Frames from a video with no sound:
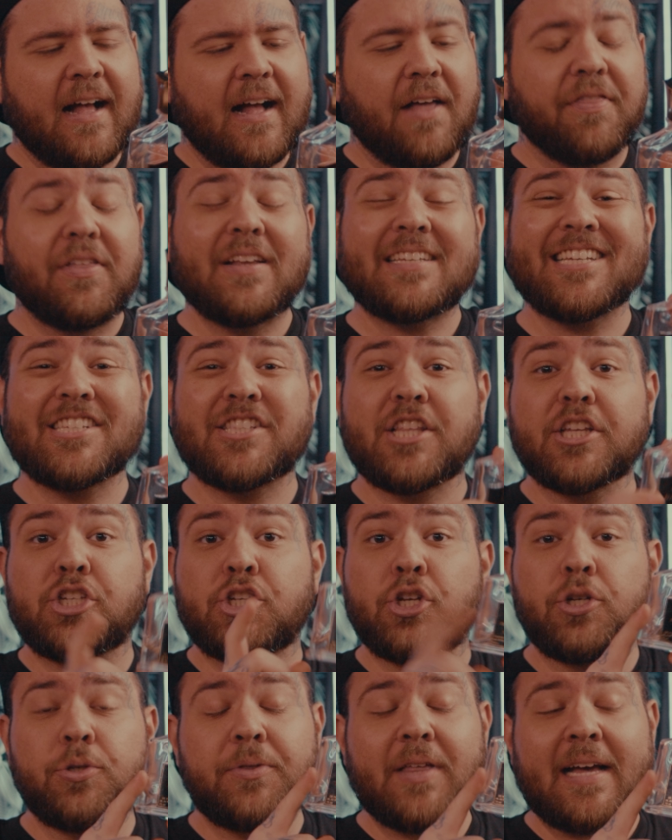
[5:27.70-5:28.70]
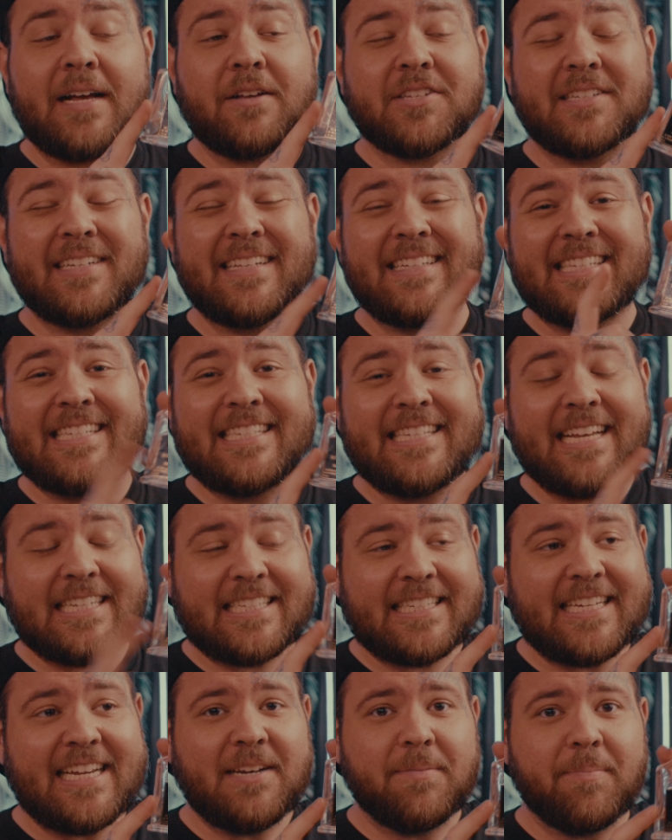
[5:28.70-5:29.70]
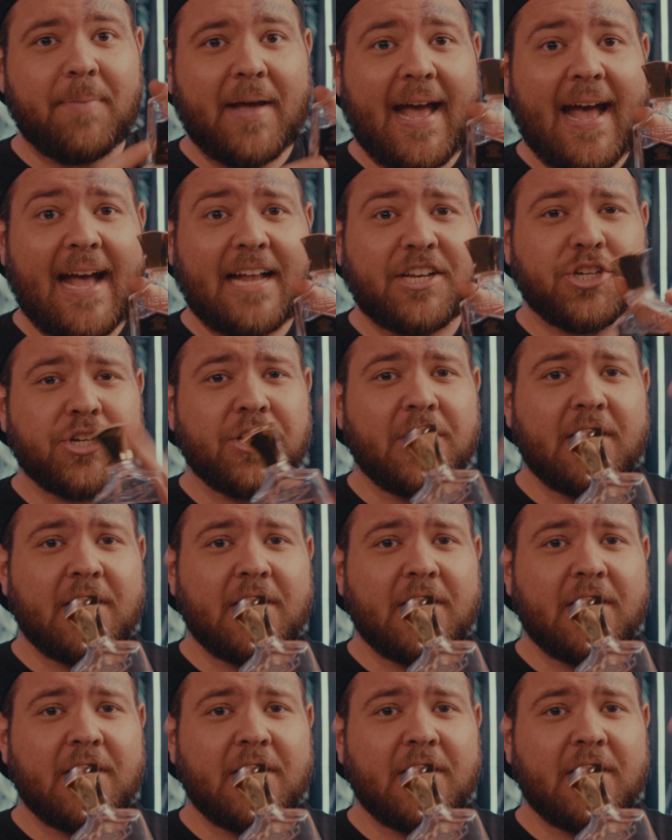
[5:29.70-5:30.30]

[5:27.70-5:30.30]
this is the 2016 batch.